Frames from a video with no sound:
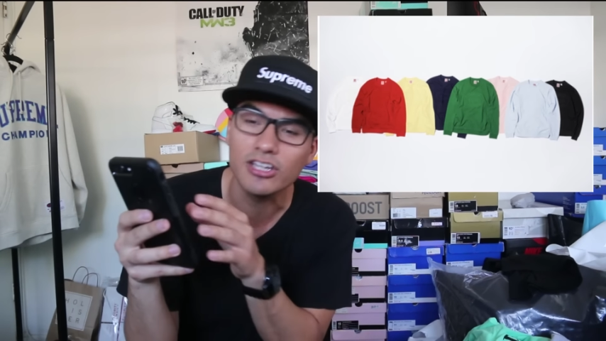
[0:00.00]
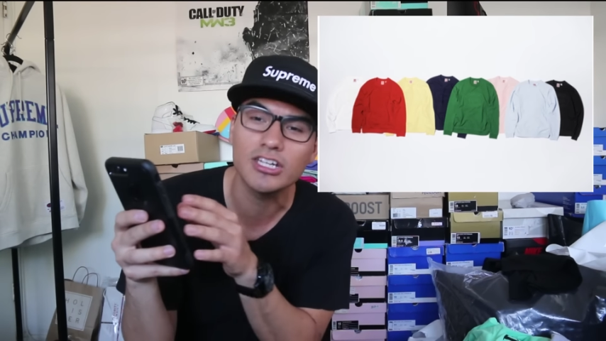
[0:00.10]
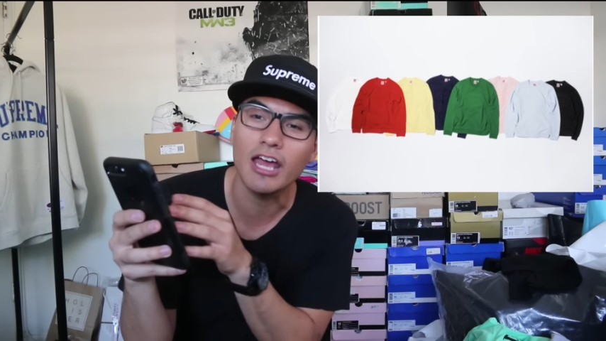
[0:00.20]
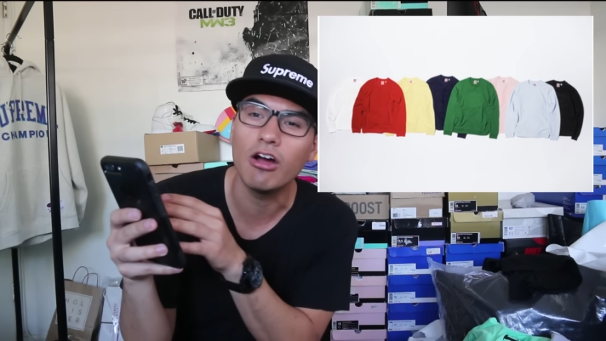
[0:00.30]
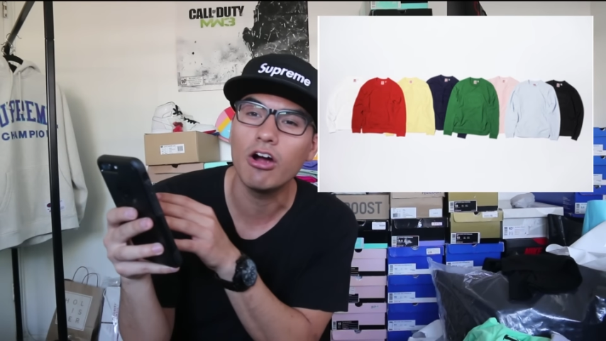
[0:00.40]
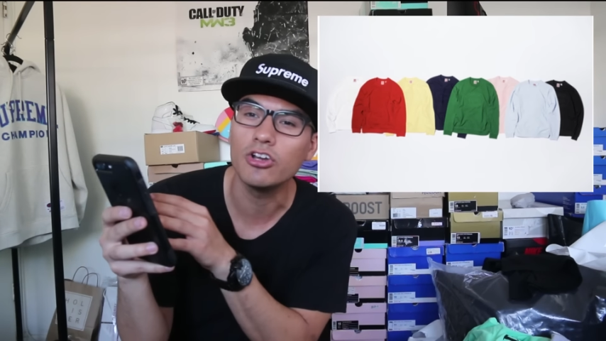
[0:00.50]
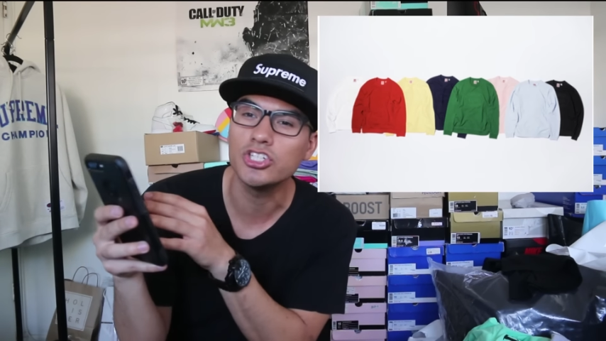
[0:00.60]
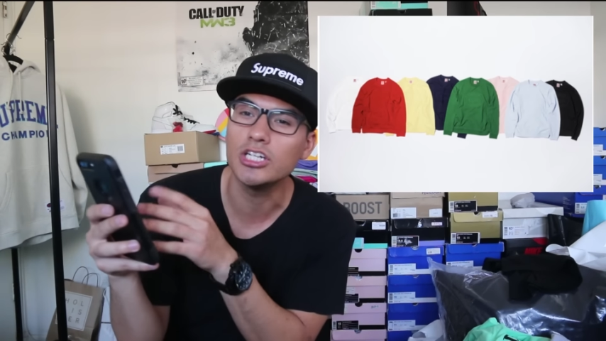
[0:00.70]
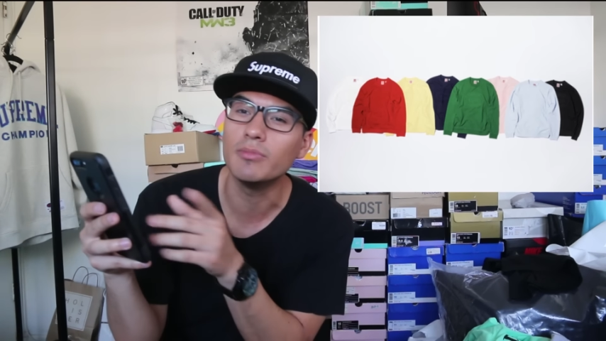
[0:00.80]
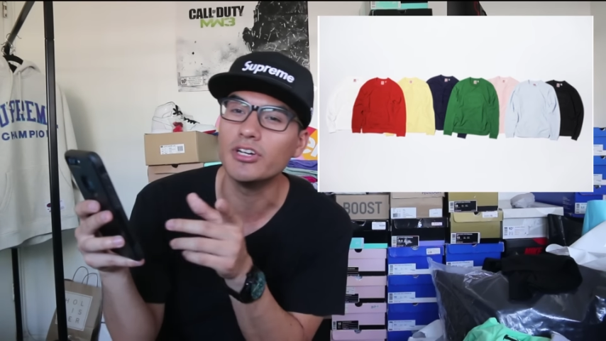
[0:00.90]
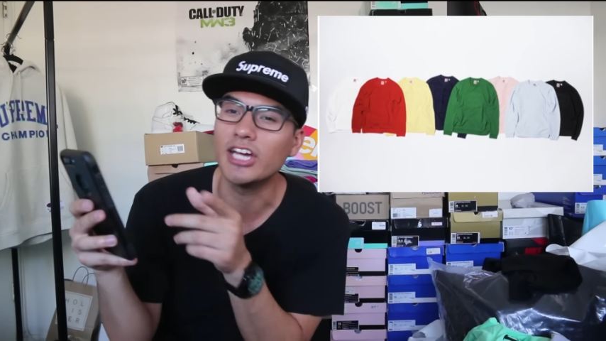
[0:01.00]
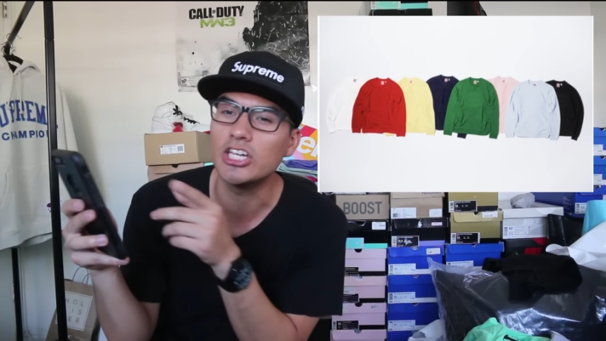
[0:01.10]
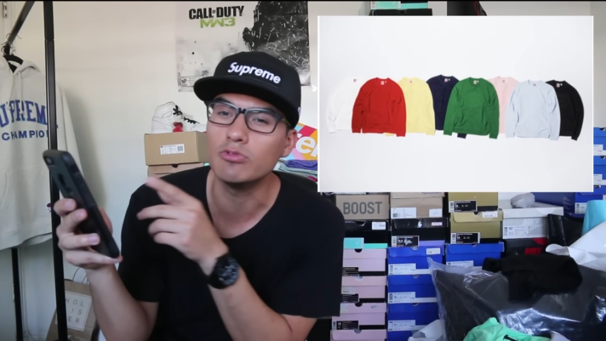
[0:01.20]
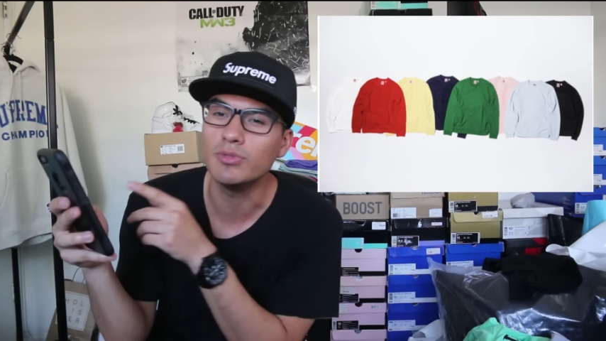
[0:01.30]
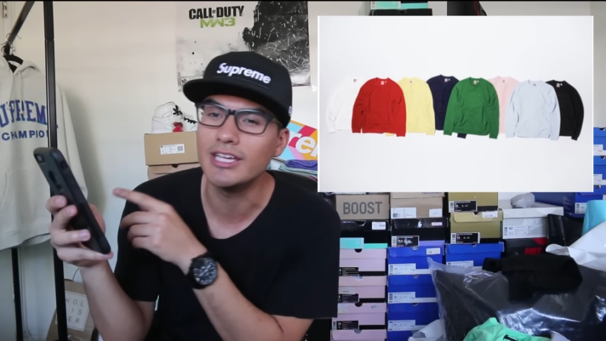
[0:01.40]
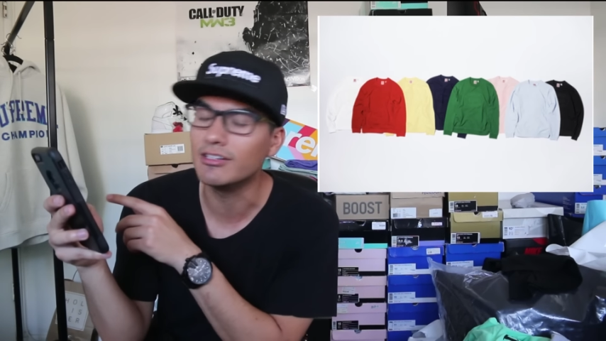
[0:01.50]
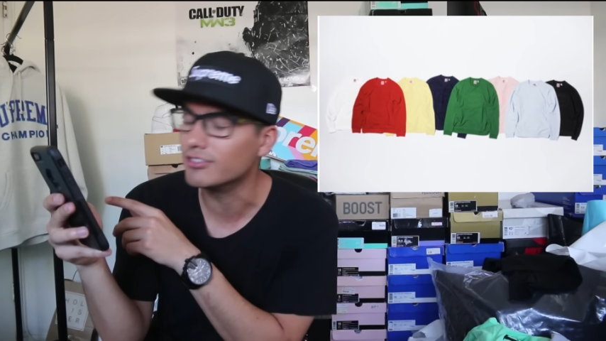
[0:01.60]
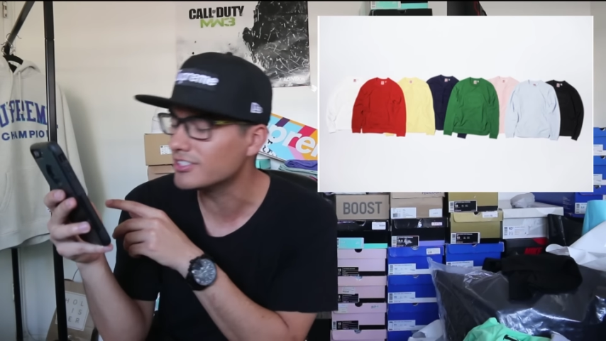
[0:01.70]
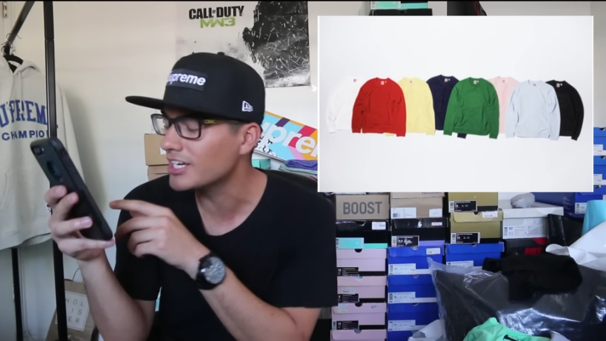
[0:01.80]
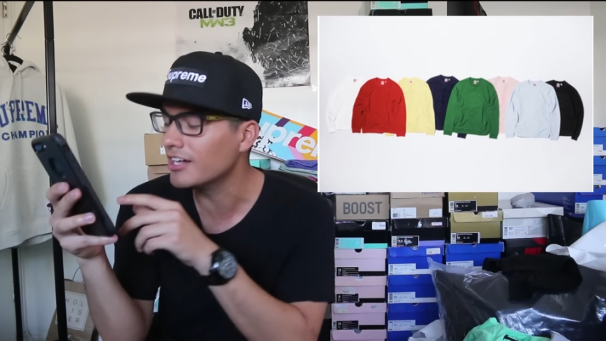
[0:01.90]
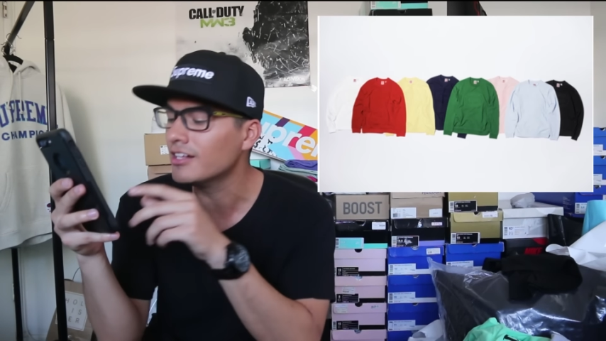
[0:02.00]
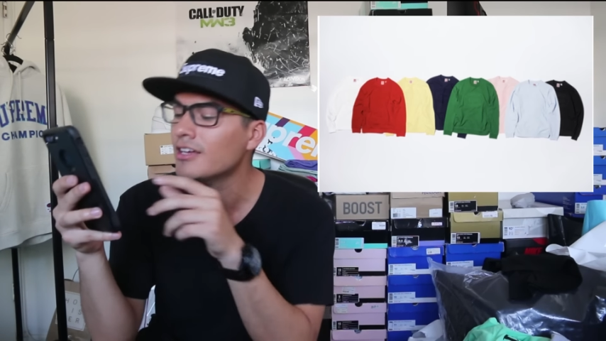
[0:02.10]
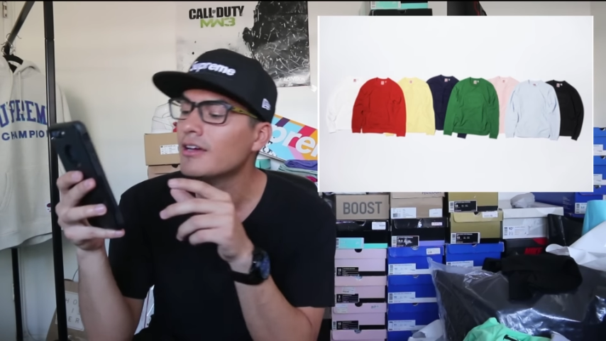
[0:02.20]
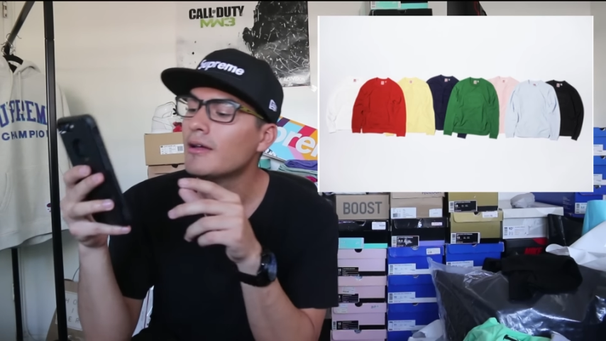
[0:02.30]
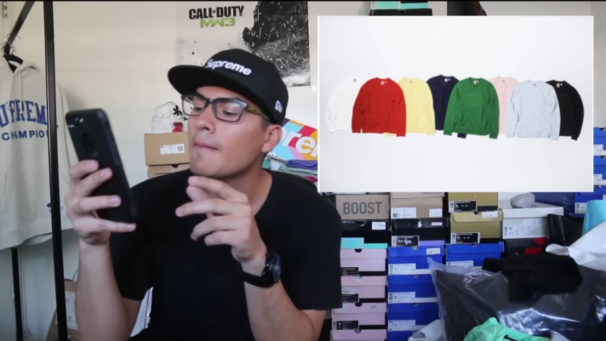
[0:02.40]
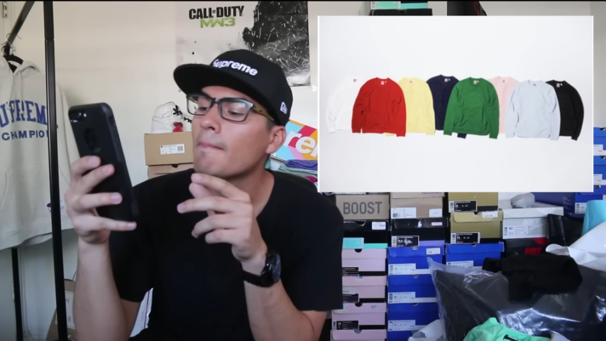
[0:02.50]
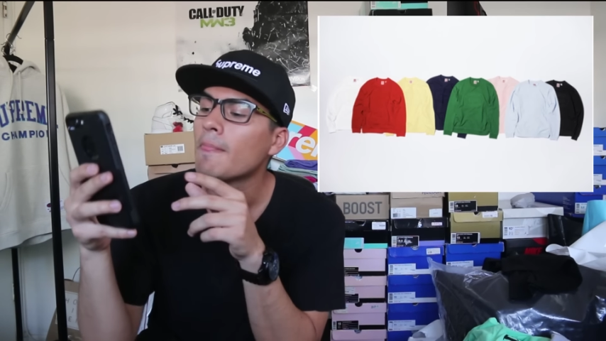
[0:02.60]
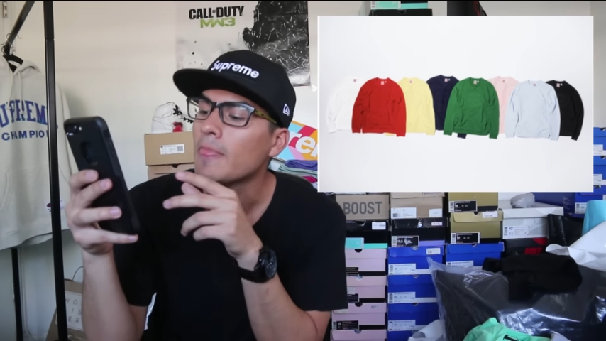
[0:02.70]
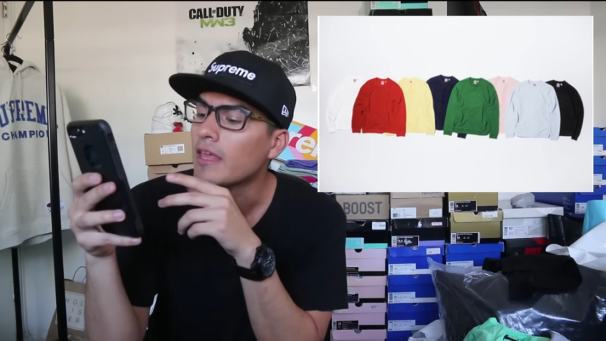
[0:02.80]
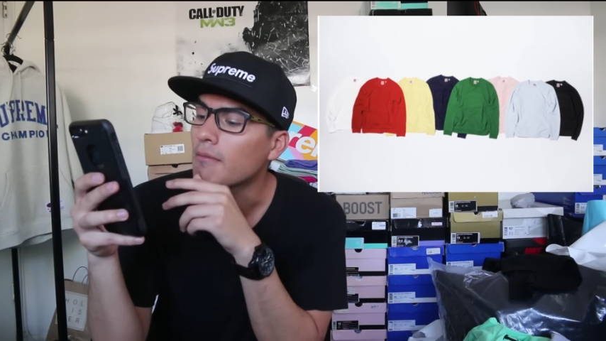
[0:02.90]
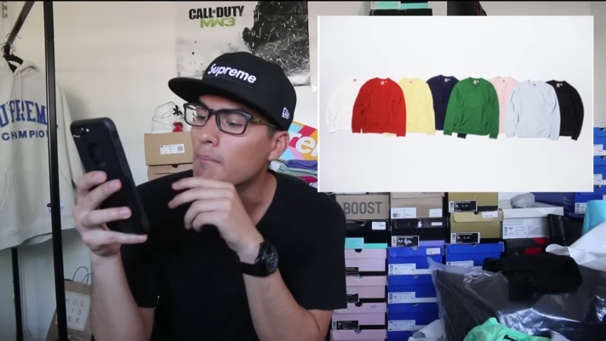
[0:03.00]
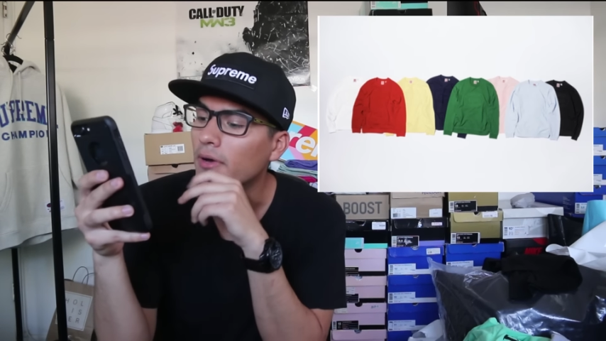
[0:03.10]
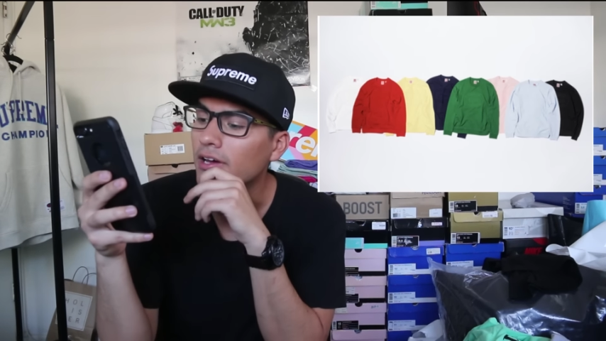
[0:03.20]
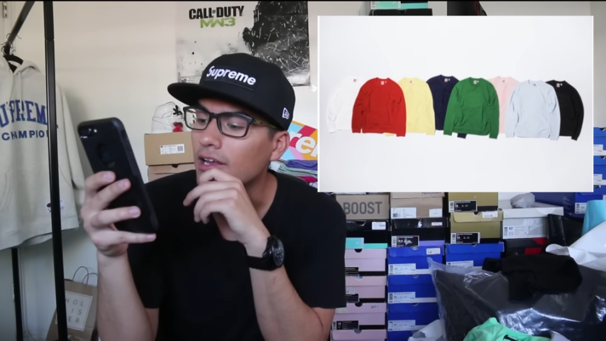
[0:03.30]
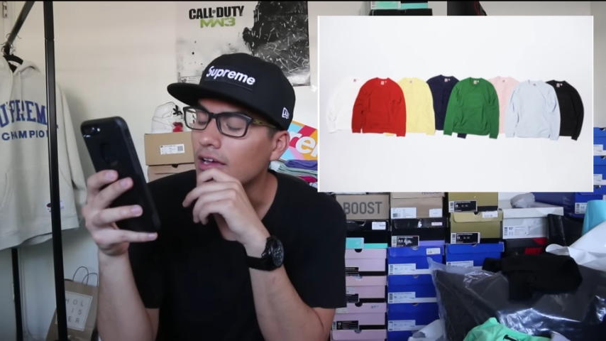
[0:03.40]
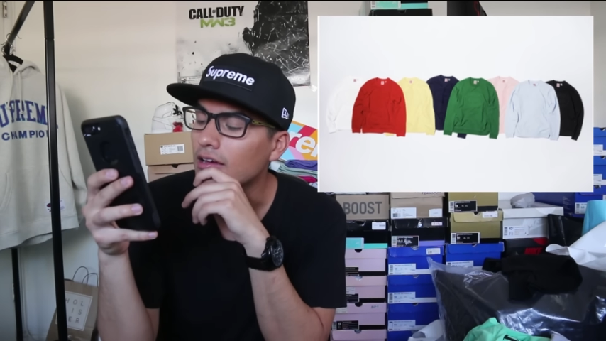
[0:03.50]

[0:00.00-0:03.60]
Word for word: It's kind of hard to see, but you guys will be able to tell. But